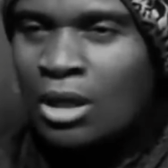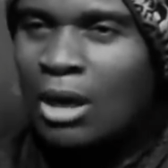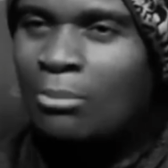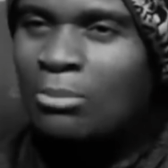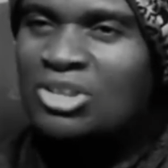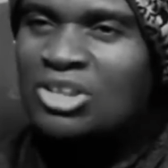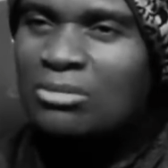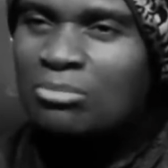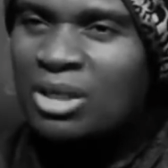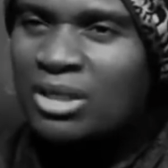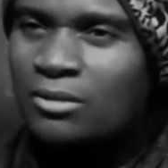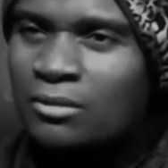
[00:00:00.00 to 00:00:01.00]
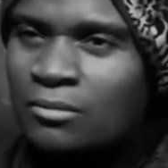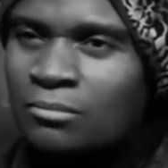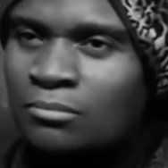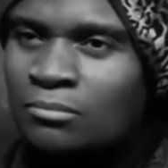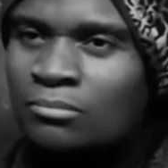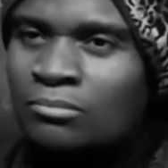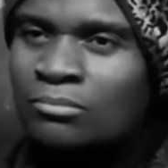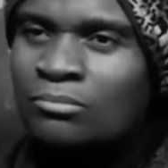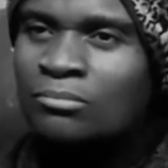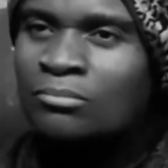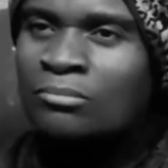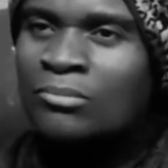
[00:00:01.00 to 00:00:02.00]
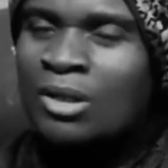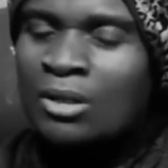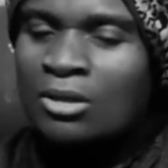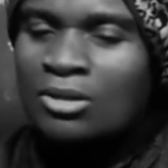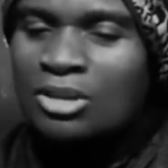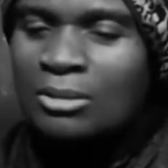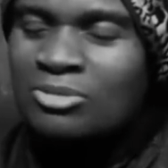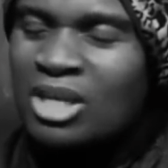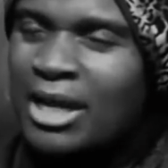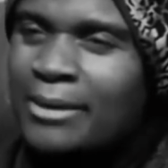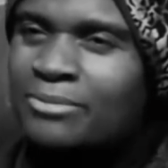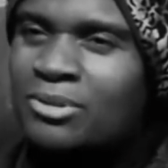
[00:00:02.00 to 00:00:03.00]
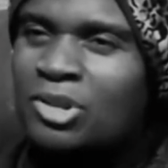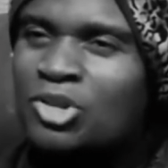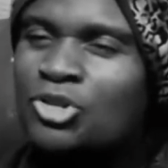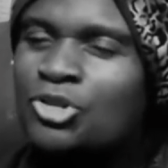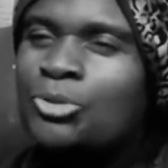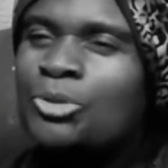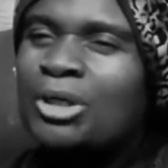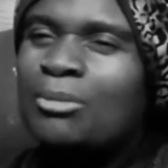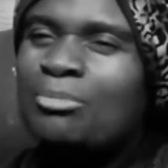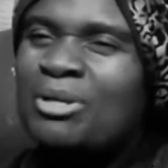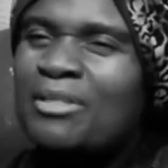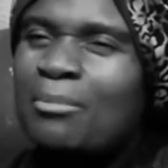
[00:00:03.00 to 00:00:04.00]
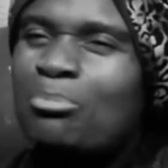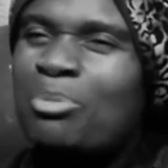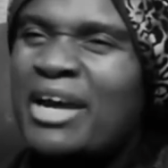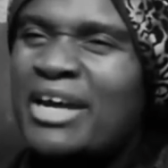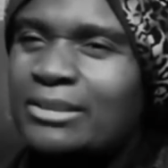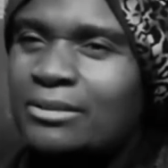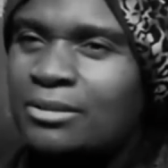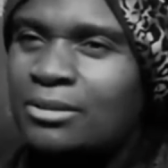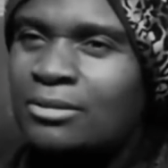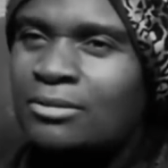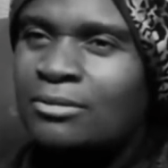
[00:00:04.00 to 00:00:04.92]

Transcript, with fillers: I must admit, sometimes Judah can be the best,